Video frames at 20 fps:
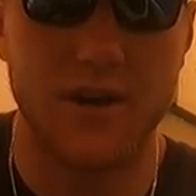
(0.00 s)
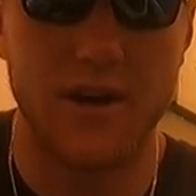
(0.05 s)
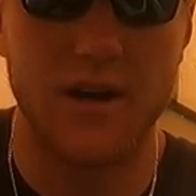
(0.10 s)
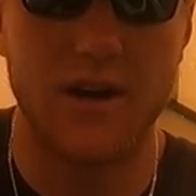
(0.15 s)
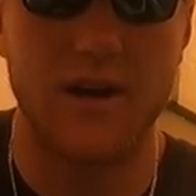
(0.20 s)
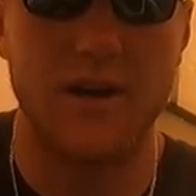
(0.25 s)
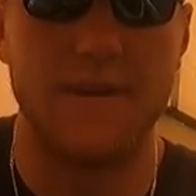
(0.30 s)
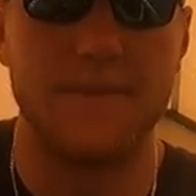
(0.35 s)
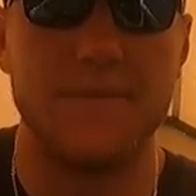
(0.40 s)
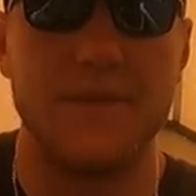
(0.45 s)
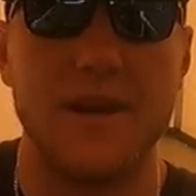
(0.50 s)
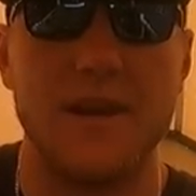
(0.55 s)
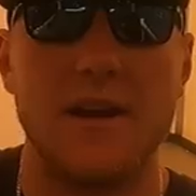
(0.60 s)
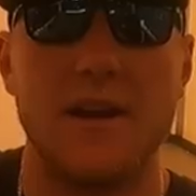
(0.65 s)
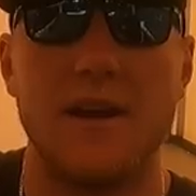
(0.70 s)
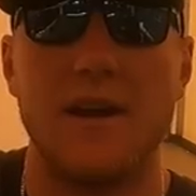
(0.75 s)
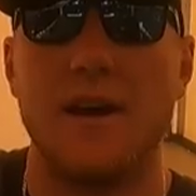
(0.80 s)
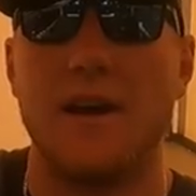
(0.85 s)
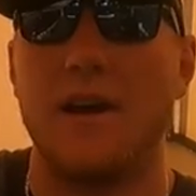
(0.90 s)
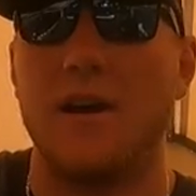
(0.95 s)

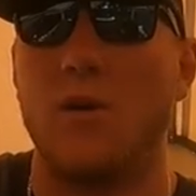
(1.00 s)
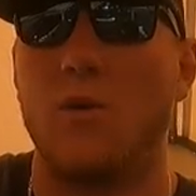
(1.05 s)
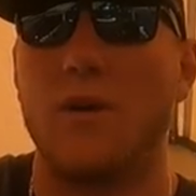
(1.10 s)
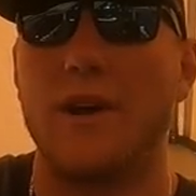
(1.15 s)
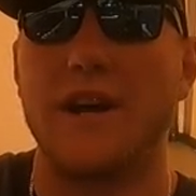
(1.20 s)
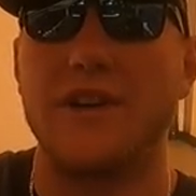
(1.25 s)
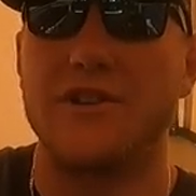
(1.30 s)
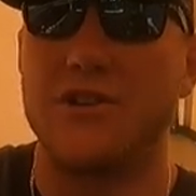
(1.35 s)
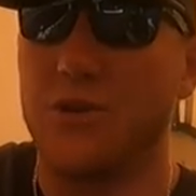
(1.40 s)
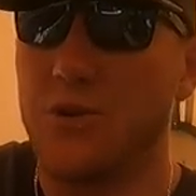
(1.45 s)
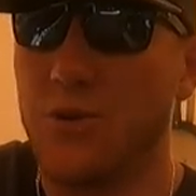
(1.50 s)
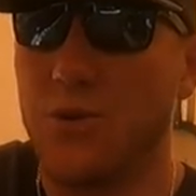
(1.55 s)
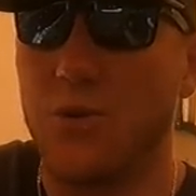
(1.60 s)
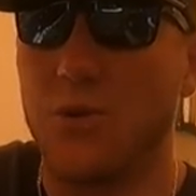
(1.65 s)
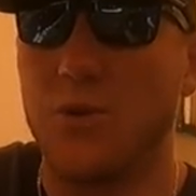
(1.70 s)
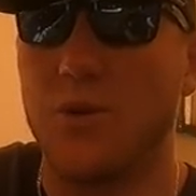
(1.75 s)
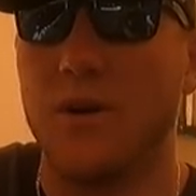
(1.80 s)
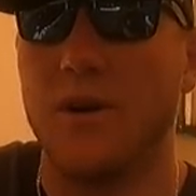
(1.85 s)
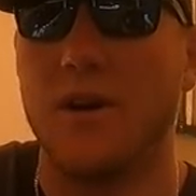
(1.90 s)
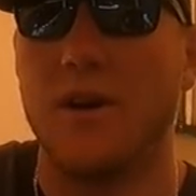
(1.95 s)
What I
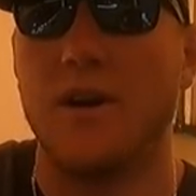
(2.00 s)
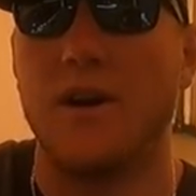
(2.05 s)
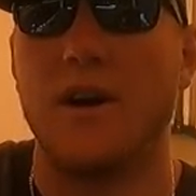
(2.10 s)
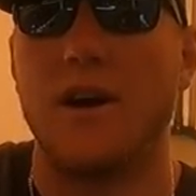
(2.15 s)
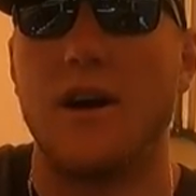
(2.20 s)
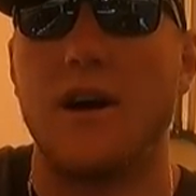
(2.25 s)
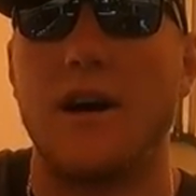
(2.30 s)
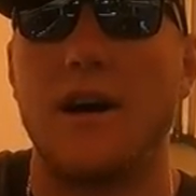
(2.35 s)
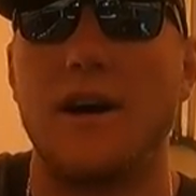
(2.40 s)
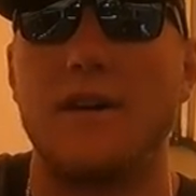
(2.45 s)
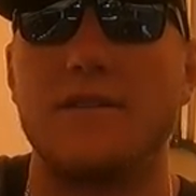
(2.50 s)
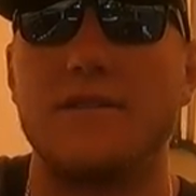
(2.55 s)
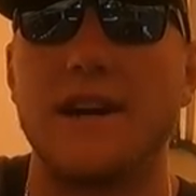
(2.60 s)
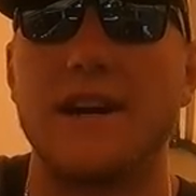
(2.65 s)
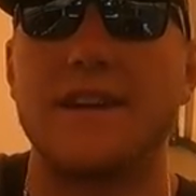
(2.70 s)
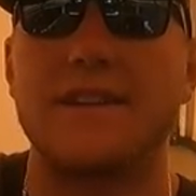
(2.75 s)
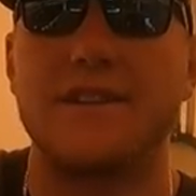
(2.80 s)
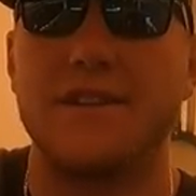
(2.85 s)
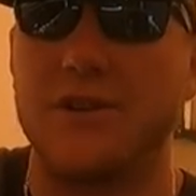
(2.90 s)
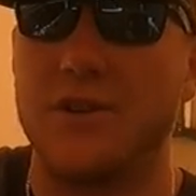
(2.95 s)
do
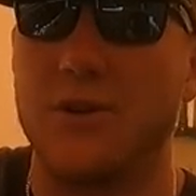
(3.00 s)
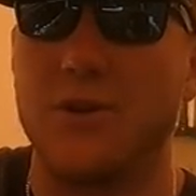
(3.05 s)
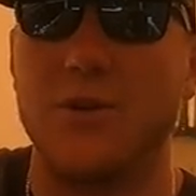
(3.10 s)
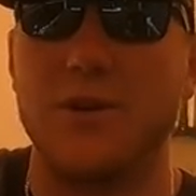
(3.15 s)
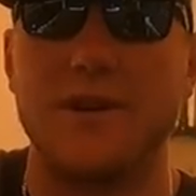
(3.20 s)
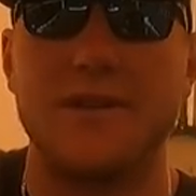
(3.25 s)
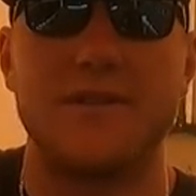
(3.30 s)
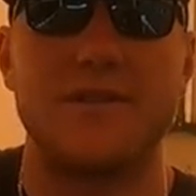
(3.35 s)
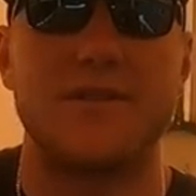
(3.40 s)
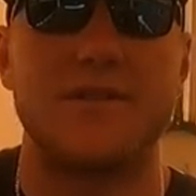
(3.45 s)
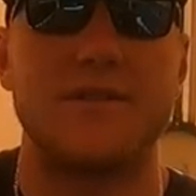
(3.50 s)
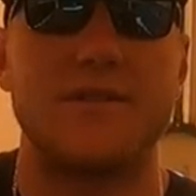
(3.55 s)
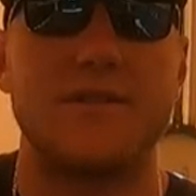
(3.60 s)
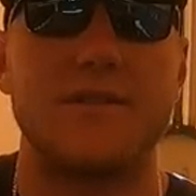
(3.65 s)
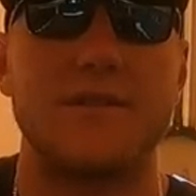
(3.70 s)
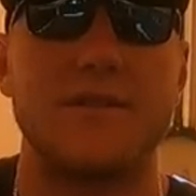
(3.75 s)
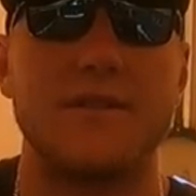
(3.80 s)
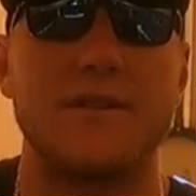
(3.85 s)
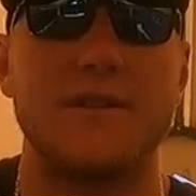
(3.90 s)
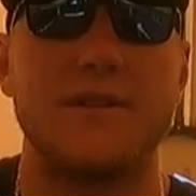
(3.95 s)
like to do is,
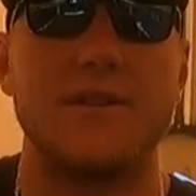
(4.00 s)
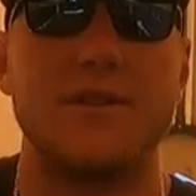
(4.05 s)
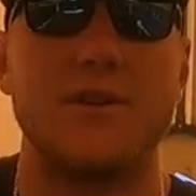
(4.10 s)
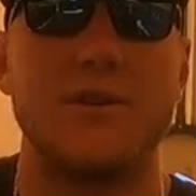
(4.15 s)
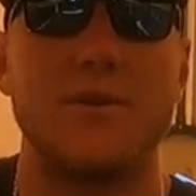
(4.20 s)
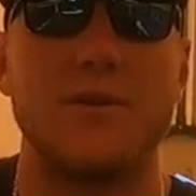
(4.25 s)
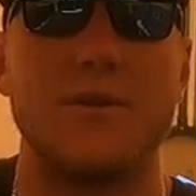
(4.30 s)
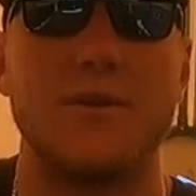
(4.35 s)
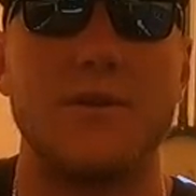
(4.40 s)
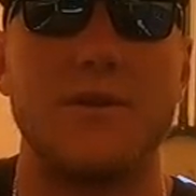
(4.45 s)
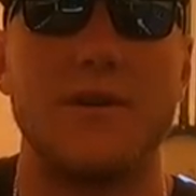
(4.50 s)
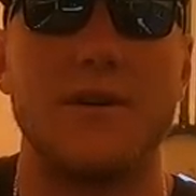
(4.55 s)
you know,